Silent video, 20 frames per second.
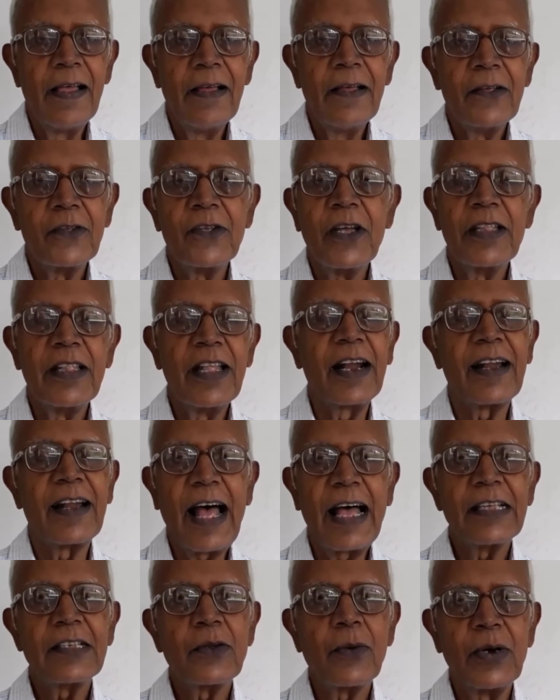So the
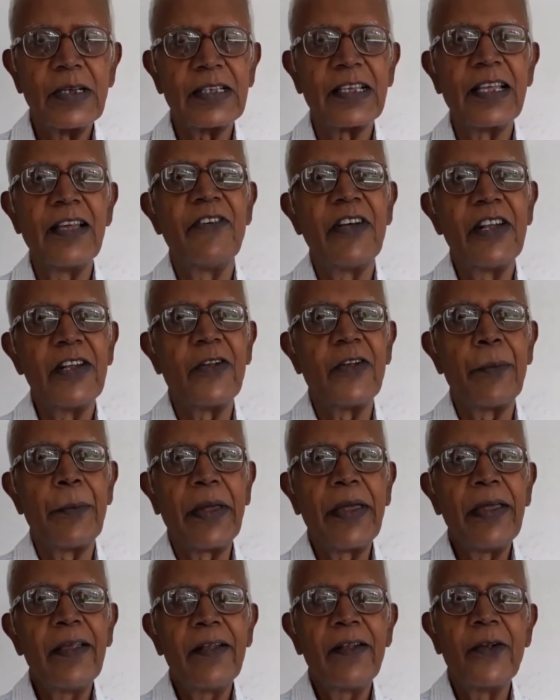task was given to me
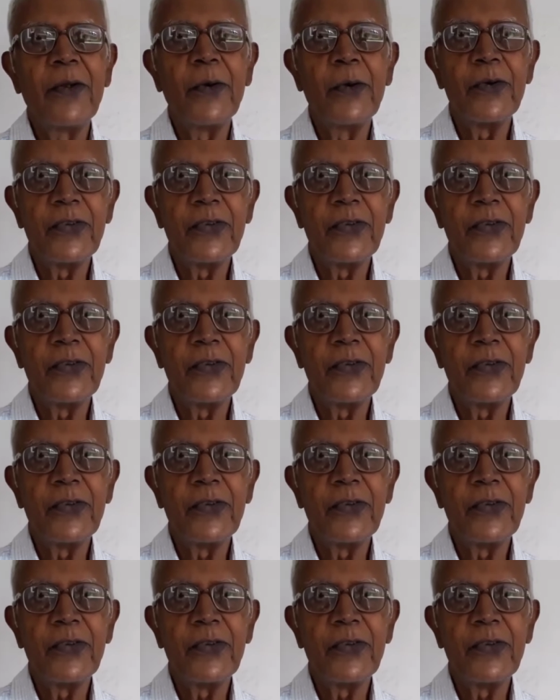to